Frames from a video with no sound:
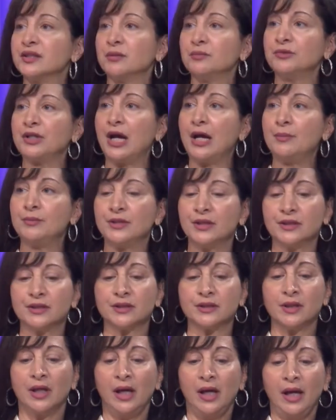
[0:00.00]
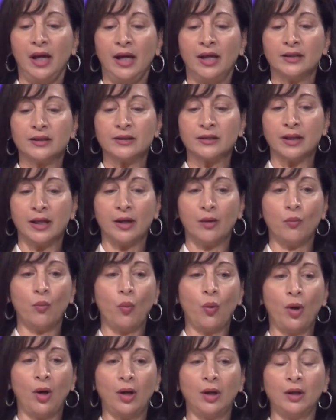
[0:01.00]
sometimes it's it's like
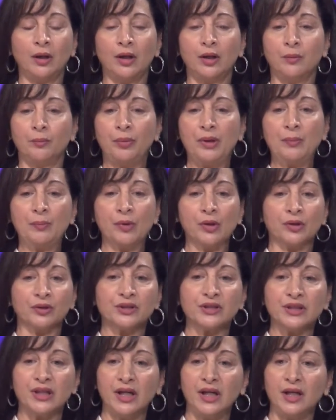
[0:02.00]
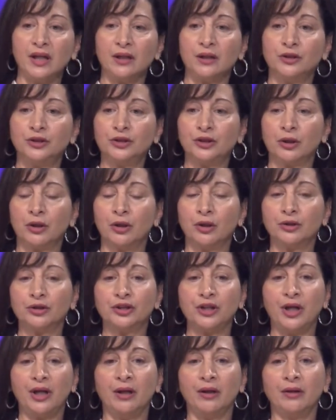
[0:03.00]
we're you know people are sitting in the
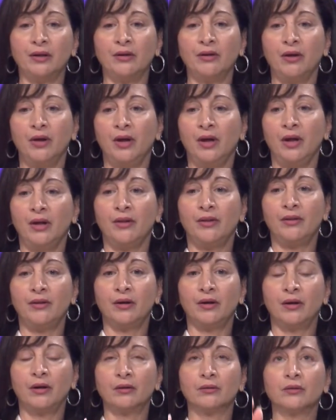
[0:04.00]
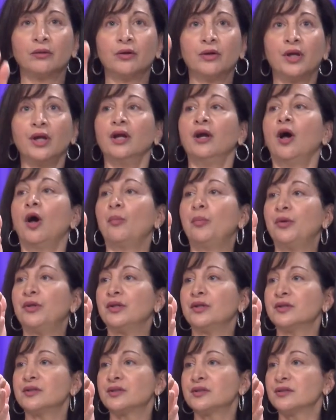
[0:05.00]
church and they're looking up at
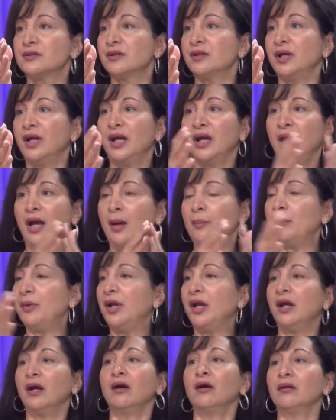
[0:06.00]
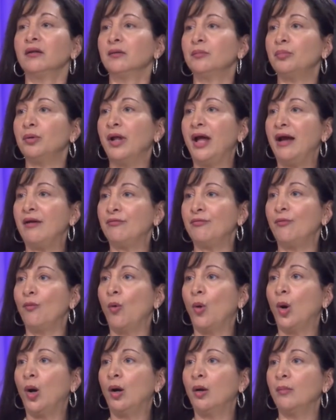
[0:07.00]
this thing happening on the
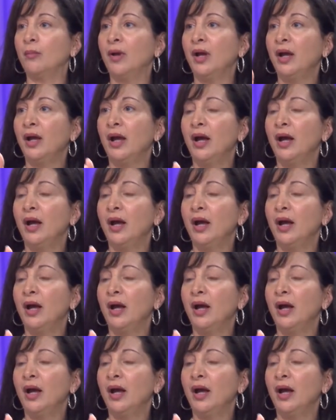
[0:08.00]
platform